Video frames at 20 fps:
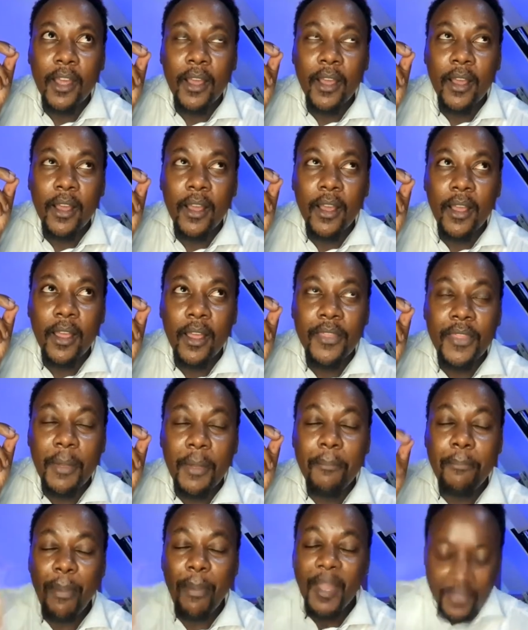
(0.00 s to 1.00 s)

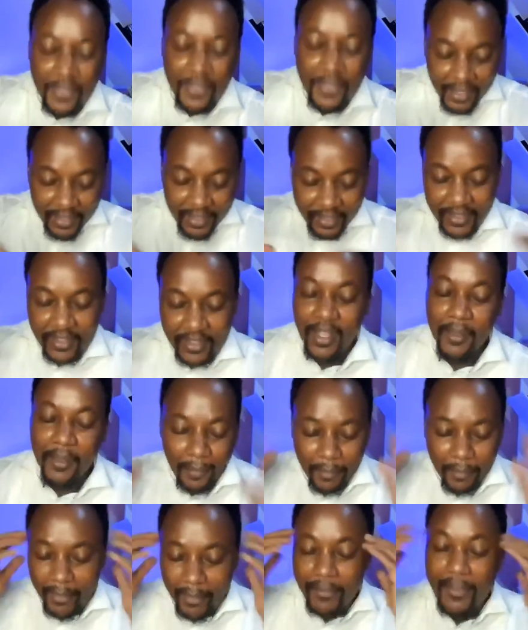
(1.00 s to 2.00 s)
bag that I'm
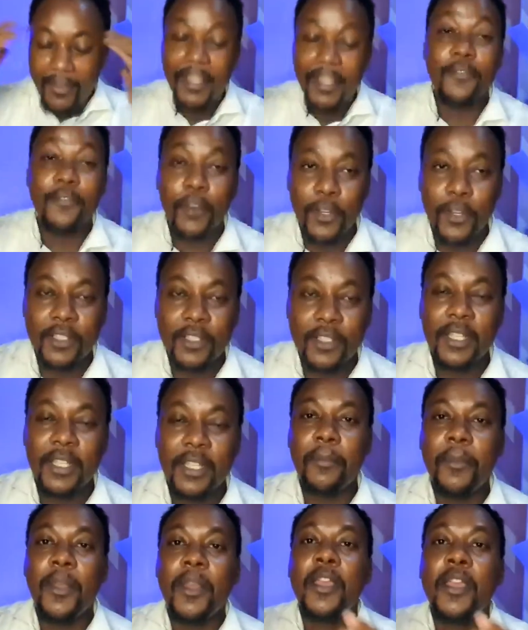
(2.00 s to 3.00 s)
again forgetting the name
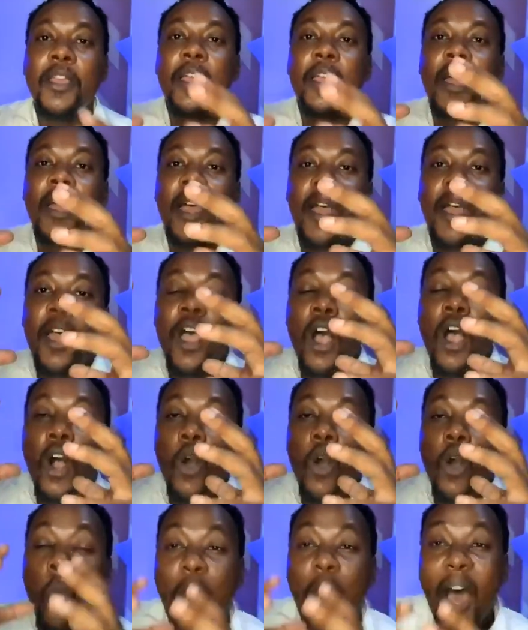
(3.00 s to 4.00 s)

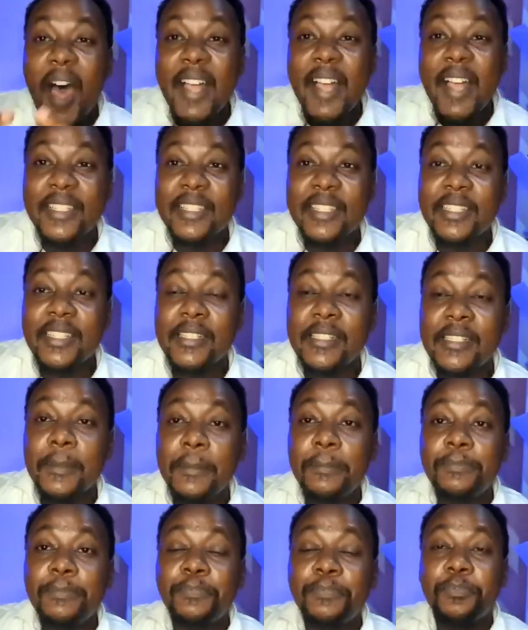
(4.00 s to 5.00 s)
was
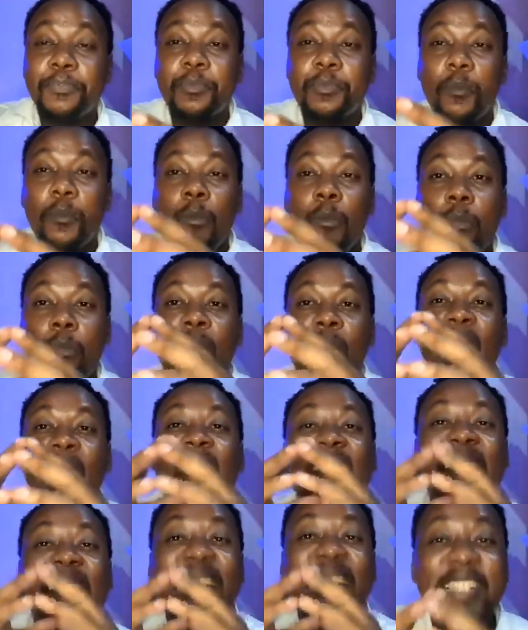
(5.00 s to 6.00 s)
a
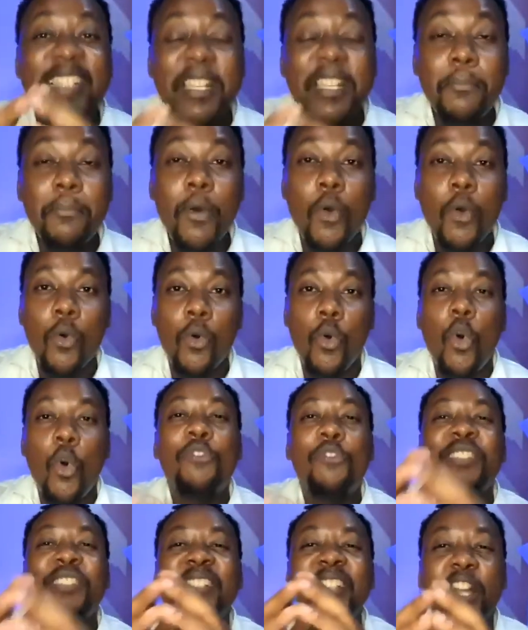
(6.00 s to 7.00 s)
symbol of
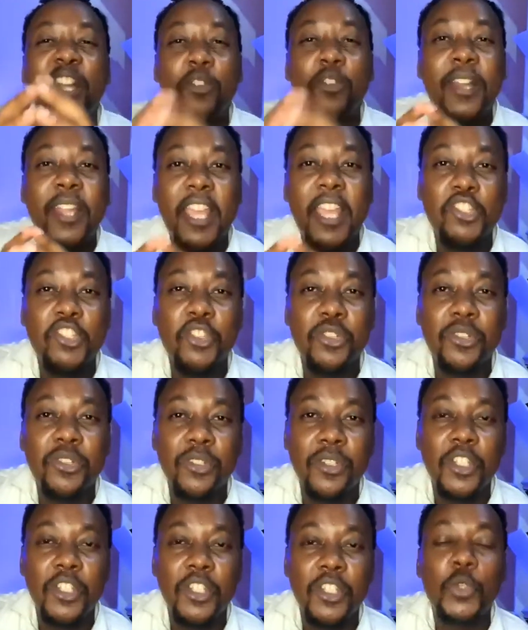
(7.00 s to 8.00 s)
segregation. It
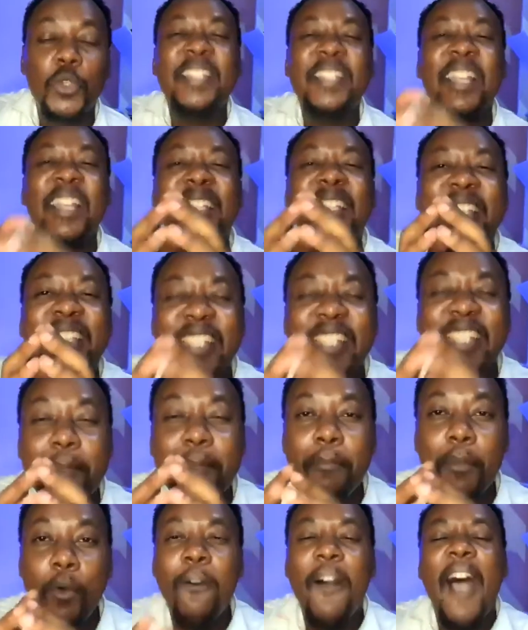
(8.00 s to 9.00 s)
was a symbol,
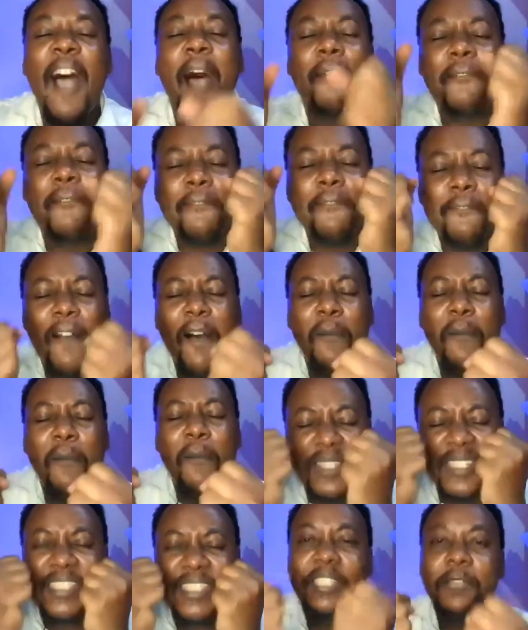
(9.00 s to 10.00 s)
a firm
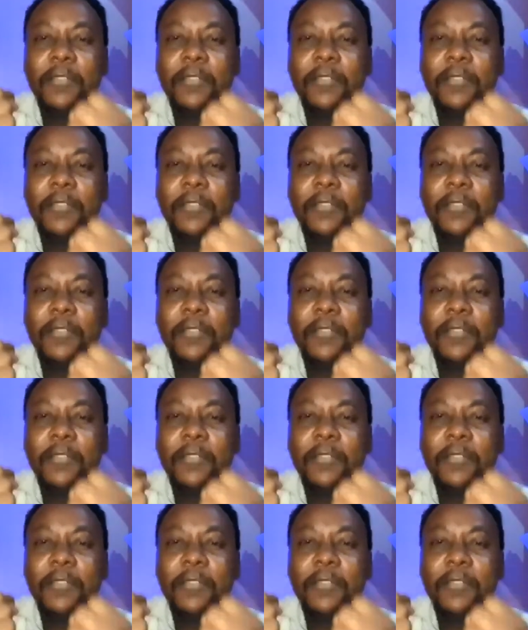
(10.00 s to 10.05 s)
symbol